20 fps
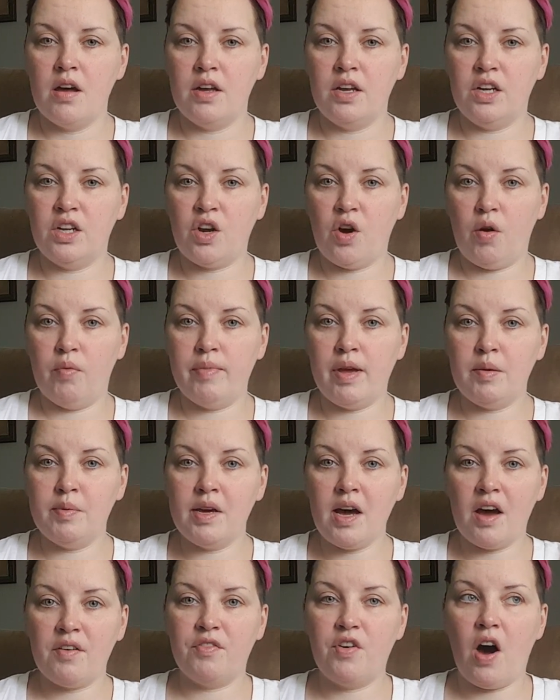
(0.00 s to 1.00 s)
know,
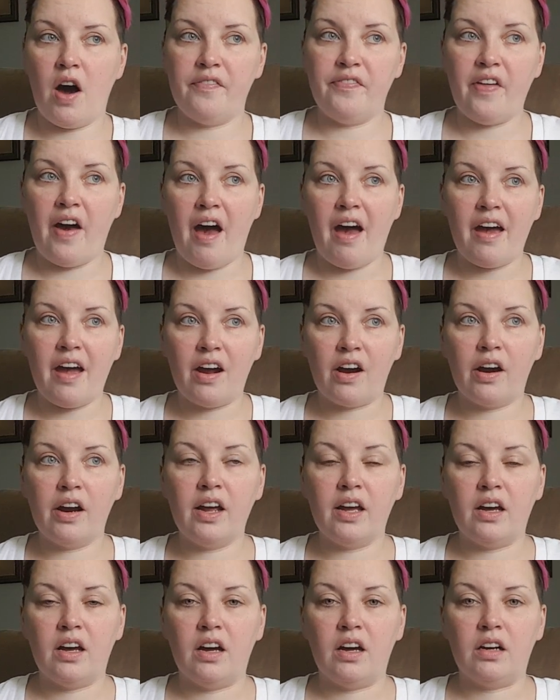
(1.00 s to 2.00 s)
maybe I've got that
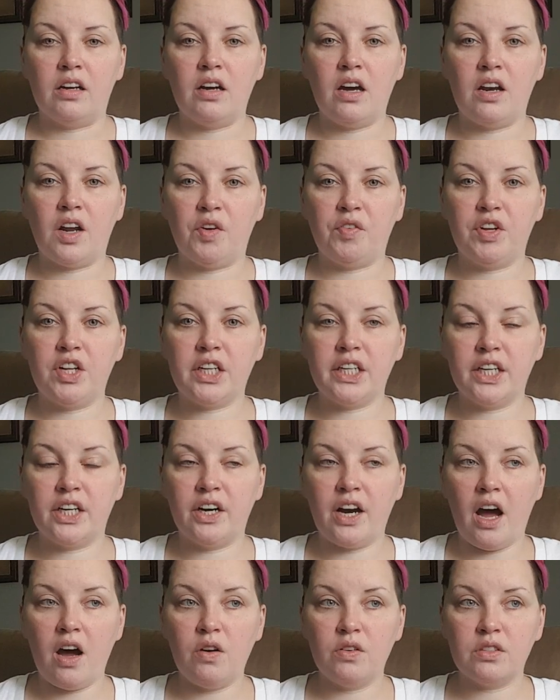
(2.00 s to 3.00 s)
area kind of
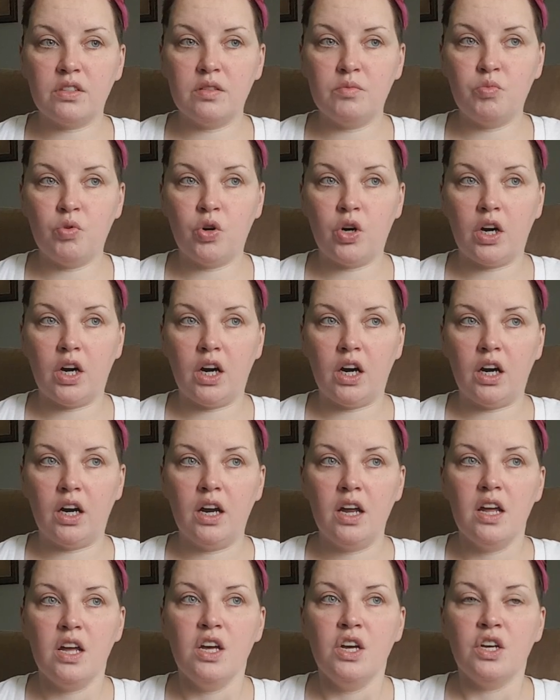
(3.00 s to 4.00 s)
cleared out some more.